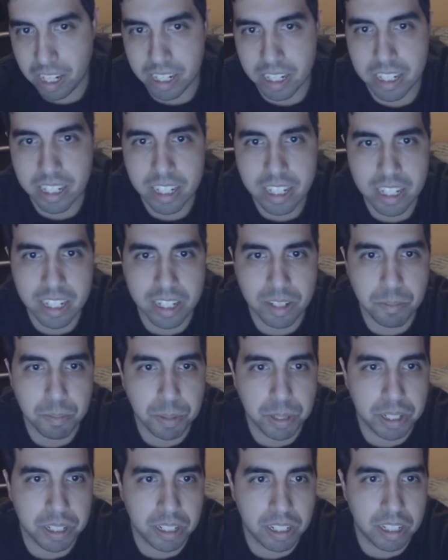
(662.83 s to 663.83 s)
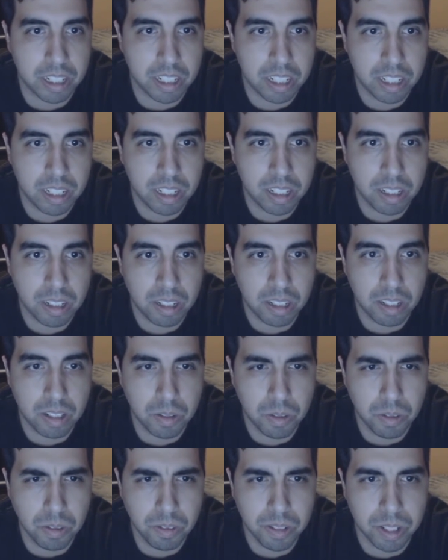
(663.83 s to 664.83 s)
I did, but
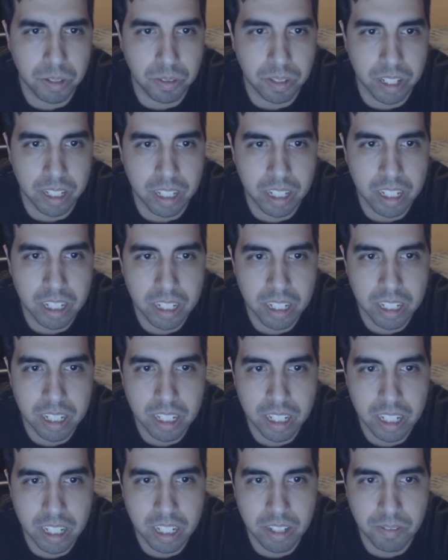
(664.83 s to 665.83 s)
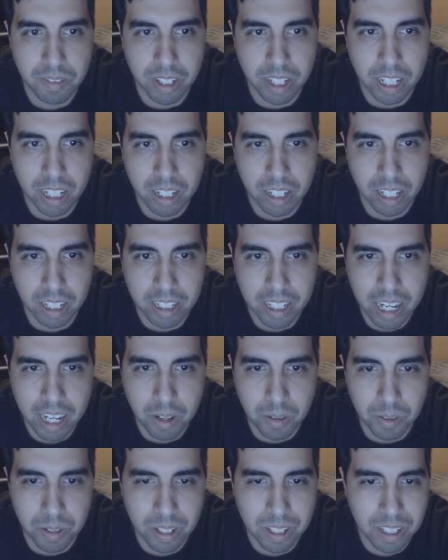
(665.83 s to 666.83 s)
Leorio didn't. He even got knocked
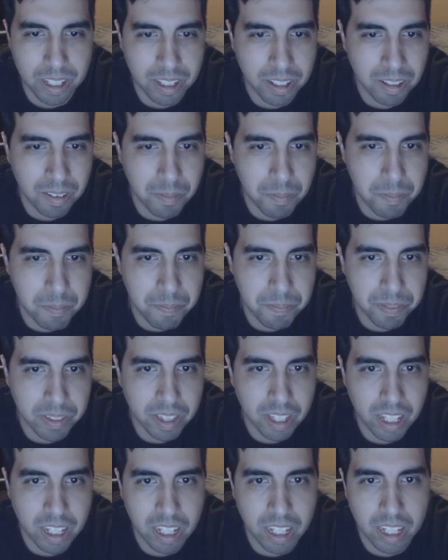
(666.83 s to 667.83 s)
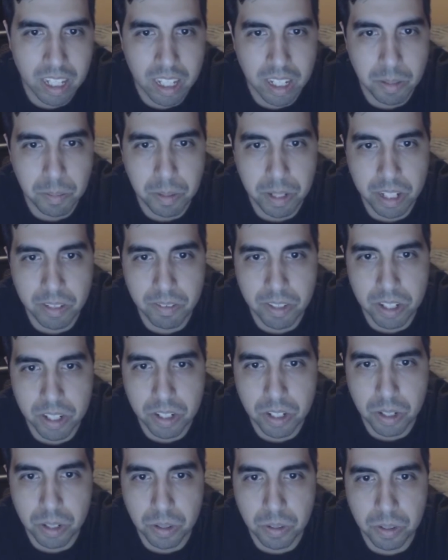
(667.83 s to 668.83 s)
out. But even
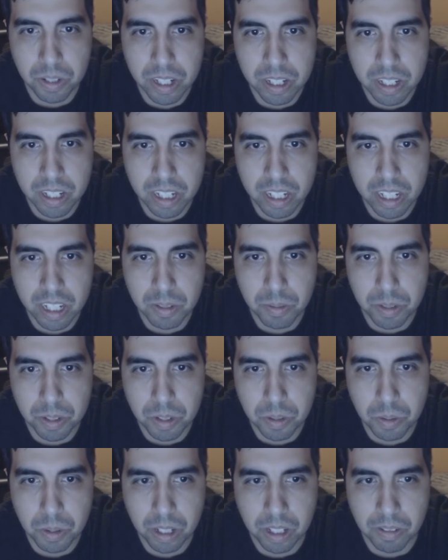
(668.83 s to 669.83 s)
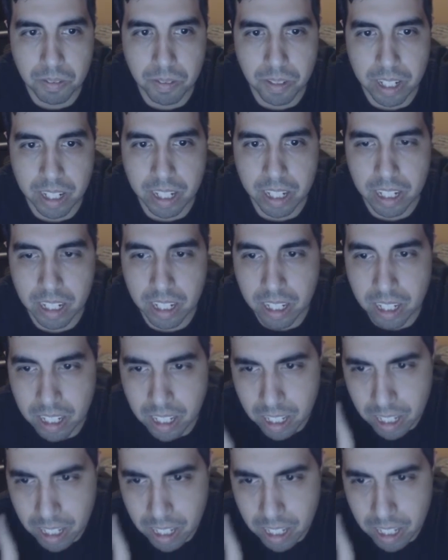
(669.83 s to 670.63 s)
so, he said he was qualified.